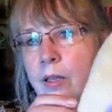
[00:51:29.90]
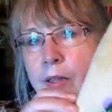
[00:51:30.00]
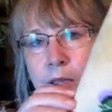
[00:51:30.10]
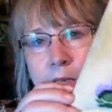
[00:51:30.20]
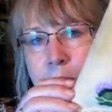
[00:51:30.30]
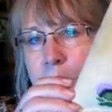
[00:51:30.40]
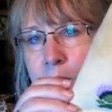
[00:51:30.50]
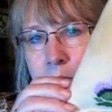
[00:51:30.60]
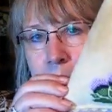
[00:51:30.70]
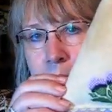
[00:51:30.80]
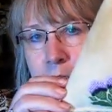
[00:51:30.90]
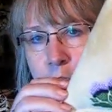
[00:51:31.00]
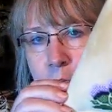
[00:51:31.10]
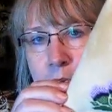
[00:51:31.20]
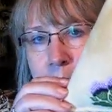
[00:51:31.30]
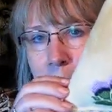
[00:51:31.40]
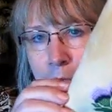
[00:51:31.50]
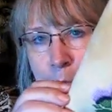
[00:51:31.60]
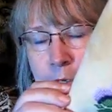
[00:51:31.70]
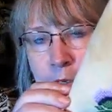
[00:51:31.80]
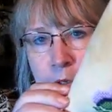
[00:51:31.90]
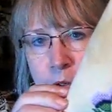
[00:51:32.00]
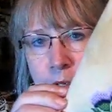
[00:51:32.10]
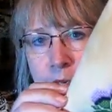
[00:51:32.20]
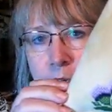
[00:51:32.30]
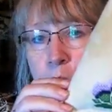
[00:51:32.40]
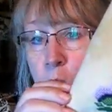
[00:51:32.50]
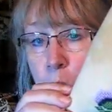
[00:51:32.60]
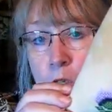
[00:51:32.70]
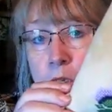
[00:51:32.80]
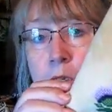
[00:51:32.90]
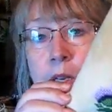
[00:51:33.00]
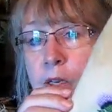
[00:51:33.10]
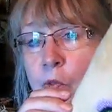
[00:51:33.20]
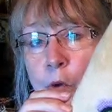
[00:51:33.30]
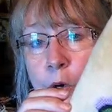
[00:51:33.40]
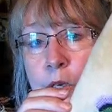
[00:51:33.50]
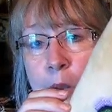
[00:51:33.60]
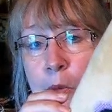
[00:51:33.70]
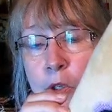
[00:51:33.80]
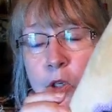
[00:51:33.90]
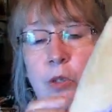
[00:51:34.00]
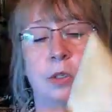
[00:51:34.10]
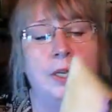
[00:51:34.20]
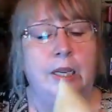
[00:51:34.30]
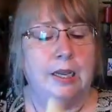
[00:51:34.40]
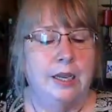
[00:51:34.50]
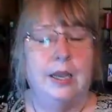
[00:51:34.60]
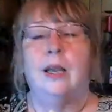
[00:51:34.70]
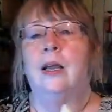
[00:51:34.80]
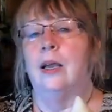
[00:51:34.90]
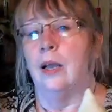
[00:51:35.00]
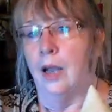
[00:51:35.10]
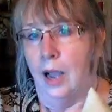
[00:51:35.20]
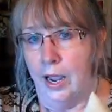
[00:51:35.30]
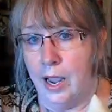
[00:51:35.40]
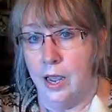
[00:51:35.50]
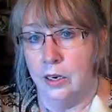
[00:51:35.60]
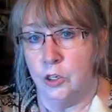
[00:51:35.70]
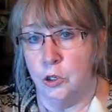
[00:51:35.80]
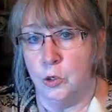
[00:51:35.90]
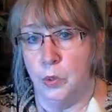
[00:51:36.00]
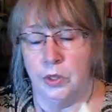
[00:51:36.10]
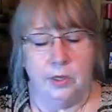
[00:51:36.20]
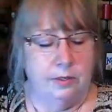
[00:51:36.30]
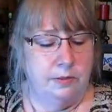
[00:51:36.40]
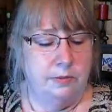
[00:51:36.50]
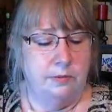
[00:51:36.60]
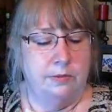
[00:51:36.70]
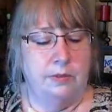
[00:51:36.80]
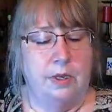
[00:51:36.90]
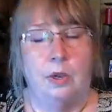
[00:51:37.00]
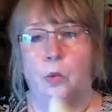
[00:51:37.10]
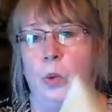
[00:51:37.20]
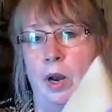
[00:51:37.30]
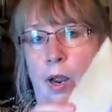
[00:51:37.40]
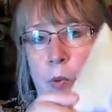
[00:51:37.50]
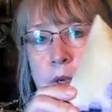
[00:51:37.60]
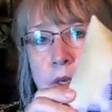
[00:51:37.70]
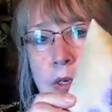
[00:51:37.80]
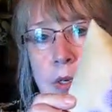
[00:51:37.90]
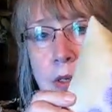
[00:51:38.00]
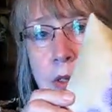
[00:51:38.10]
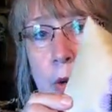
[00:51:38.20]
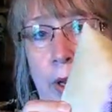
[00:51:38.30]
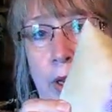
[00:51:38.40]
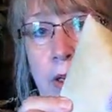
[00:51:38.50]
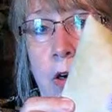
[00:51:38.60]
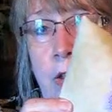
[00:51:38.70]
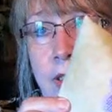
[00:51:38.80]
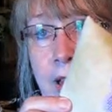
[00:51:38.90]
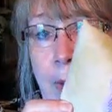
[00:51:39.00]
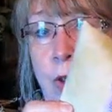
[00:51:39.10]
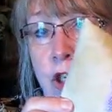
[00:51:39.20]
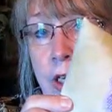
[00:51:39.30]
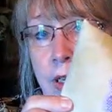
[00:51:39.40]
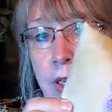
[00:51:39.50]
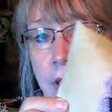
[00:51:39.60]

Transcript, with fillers: This is just absolutely gorgeous as far as I'm concerned. I had issues with it when I was sewing it or sandwiching